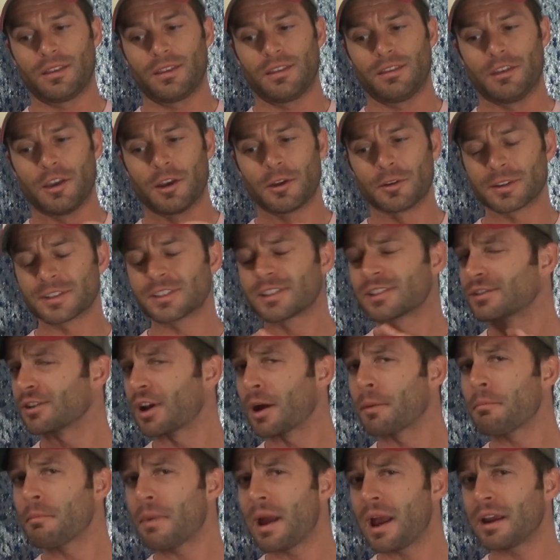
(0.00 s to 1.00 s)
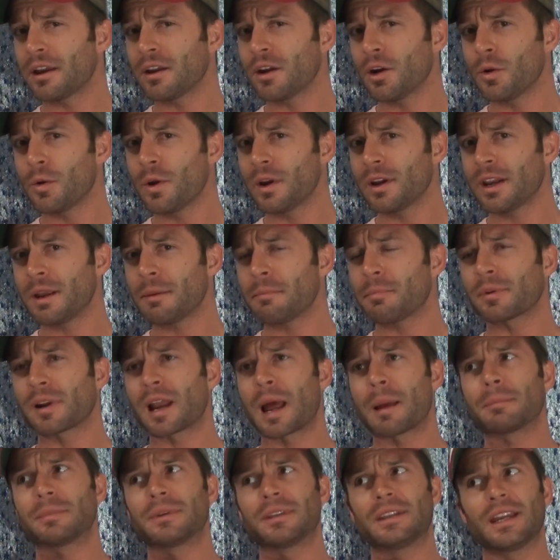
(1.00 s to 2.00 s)
There is some mango in it, but
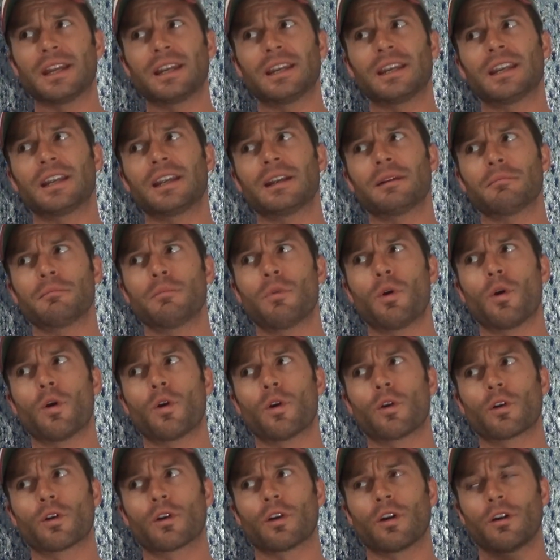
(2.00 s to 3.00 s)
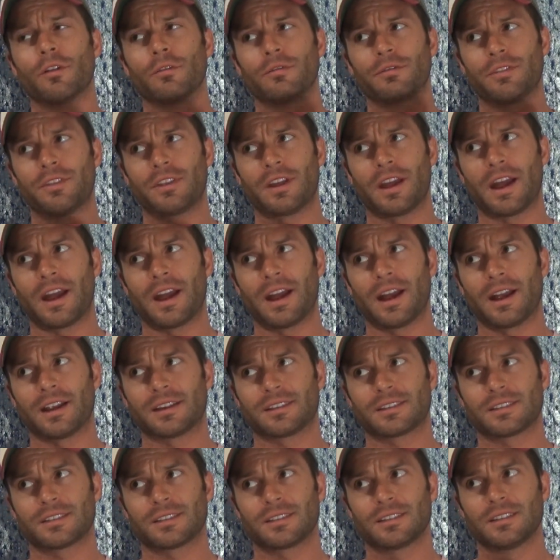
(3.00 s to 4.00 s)
I'm getting more of
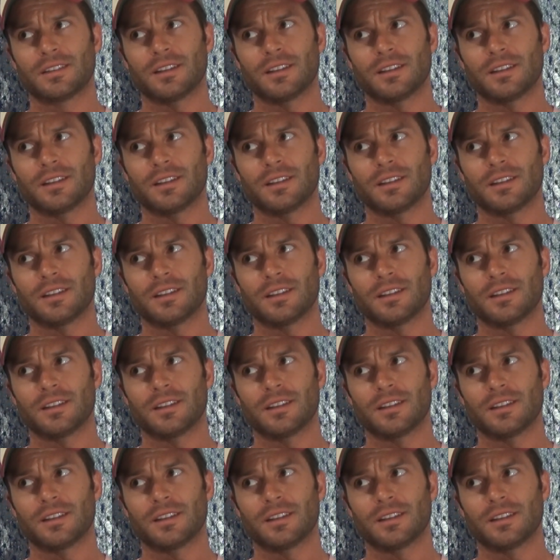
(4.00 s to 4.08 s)
that